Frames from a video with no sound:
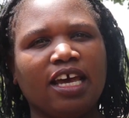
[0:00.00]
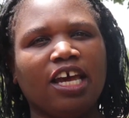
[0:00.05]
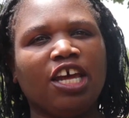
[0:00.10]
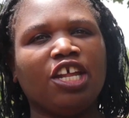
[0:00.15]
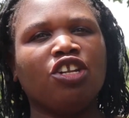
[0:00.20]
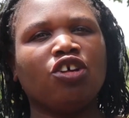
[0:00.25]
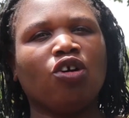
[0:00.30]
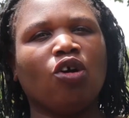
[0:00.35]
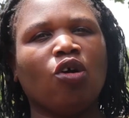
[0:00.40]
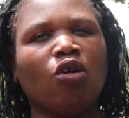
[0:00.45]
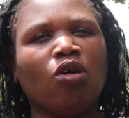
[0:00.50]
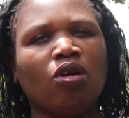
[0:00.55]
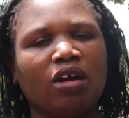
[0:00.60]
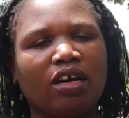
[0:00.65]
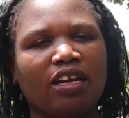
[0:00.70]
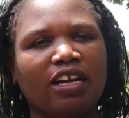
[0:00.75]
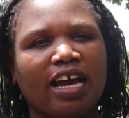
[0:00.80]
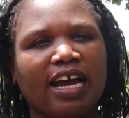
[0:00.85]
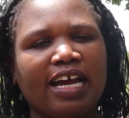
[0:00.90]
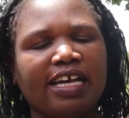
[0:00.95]
and
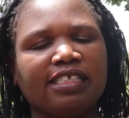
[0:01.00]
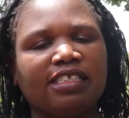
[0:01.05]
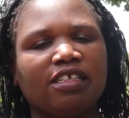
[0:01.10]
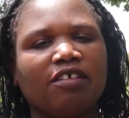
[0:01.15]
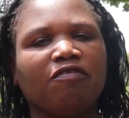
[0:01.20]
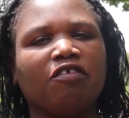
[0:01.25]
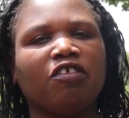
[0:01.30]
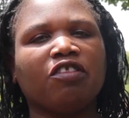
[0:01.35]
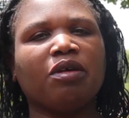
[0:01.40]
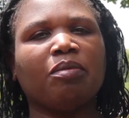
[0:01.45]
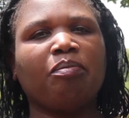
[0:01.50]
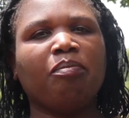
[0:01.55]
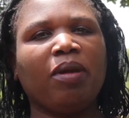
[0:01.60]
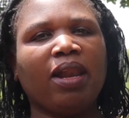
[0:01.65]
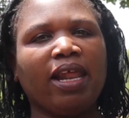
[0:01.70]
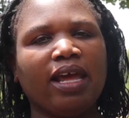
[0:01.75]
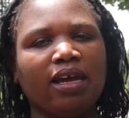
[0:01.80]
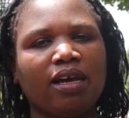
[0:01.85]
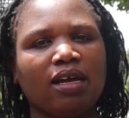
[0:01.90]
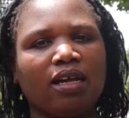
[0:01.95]
organizer for the
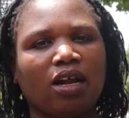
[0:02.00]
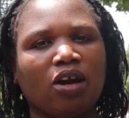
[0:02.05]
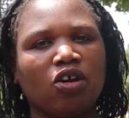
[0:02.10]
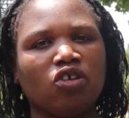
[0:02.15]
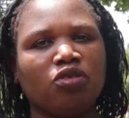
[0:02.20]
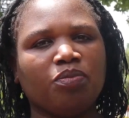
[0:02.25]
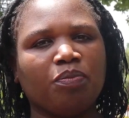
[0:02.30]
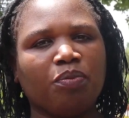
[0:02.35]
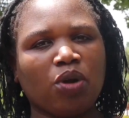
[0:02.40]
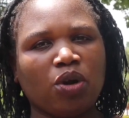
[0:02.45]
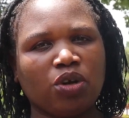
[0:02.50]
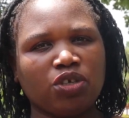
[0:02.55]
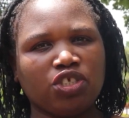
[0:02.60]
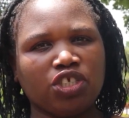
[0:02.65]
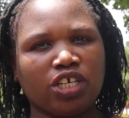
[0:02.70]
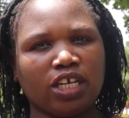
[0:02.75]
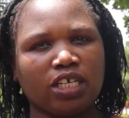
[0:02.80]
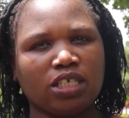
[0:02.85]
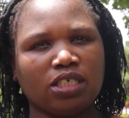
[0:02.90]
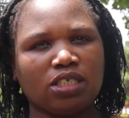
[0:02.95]
playground
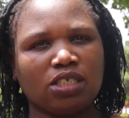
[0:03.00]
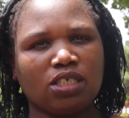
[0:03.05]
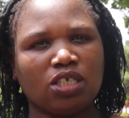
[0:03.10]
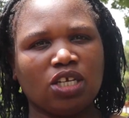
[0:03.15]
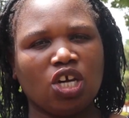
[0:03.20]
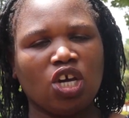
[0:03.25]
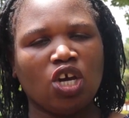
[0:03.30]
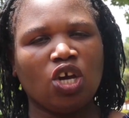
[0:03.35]
project,